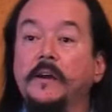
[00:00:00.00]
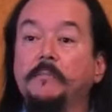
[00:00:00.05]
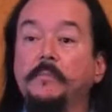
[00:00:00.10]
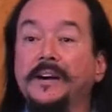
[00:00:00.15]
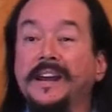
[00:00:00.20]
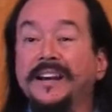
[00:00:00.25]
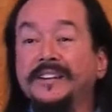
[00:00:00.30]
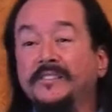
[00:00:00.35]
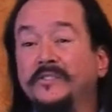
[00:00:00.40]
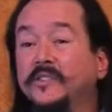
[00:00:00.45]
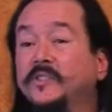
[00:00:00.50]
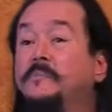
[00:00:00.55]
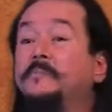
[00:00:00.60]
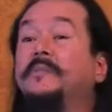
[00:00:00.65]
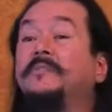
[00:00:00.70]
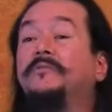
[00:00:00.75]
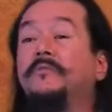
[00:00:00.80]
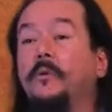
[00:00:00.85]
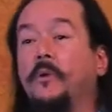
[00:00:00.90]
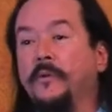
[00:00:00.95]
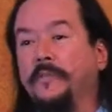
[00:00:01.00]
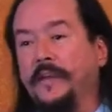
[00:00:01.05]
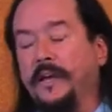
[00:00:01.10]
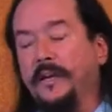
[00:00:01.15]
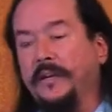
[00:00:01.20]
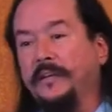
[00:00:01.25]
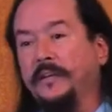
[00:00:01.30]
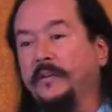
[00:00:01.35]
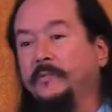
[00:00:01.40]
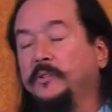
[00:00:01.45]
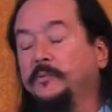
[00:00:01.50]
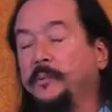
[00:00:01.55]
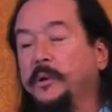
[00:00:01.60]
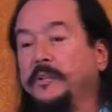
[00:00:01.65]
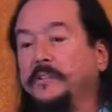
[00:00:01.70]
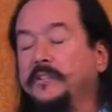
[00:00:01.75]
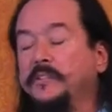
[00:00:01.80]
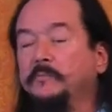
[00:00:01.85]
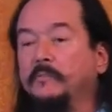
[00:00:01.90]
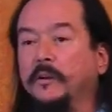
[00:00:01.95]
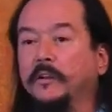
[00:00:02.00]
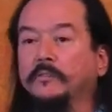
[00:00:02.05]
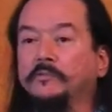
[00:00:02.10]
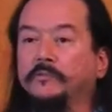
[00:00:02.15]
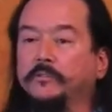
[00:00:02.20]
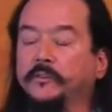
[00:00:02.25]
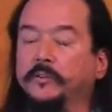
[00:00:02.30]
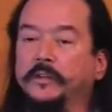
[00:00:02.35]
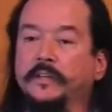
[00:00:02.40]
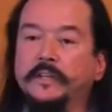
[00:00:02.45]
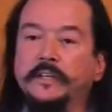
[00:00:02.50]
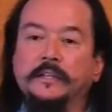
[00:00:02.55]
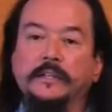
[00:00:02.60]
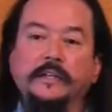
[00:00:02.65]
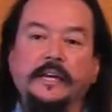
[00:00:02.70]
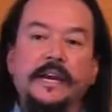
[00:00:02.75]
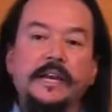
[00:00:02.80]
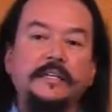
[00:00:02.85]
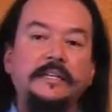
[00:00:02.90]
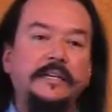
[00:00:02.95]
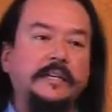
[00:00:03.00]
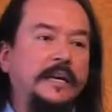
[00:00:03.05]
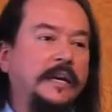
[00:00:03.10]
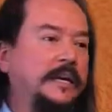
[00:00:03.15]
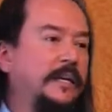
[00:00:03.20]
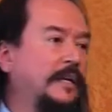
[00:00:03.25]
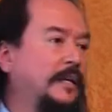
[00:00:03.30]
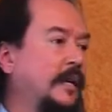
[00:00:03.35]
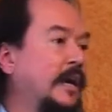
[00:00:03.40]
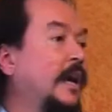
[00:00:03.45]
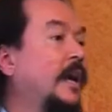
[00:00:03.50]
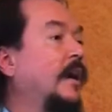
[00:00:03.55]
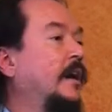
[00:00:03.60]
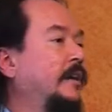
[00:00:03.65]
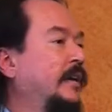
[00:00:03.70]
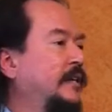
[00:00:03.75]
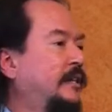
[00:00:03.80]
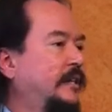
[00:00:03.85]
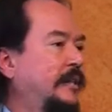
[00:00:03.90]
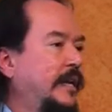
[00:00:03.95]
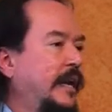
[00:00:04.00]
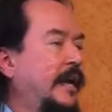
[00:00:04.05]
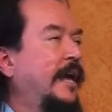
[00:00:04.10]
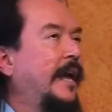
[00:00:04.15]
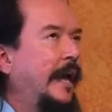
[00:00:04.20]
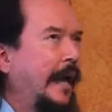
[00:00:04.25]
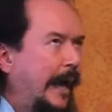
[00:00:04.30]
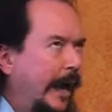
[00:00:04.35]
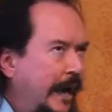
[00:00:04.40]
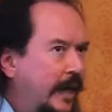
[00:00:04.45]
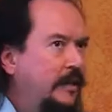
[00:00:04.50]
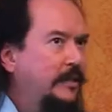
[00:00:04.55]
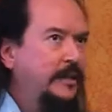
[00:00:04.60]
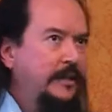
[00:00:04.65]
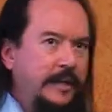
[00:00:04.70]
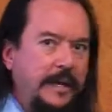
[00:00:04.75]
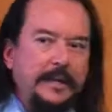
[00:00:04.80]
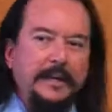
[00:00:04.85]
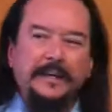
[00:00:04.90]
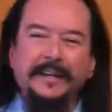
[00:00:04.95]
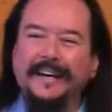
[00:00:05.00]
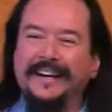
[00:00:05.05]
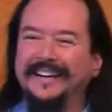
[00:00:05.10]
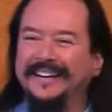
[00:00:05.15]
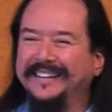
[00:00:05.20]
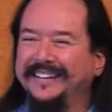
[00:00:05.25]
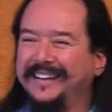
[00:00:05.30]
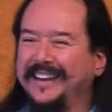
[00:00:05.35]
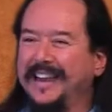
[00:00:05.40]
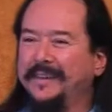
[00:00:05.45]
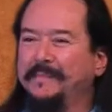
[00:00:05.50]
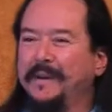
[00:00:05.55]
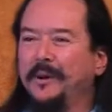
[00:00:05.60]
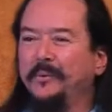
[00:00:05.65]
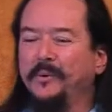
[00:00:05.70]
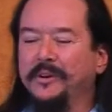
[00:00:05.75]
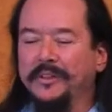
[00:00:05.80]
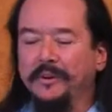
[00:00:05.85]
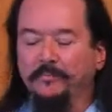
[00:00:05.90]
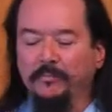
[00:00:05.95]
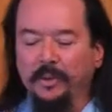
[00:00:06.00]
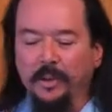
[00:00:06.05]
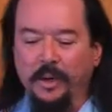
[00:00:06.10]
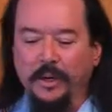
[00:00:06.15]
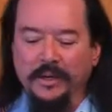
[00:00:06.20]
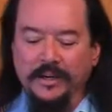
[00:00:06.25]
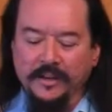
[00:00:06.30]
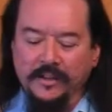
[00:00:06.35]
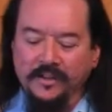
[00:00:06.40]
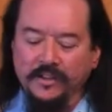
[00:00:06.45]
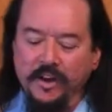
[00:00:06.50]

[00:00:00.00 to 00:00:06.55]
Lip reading: But actually, it was before that. It was Prentice Mulford in 1889 came out with a book,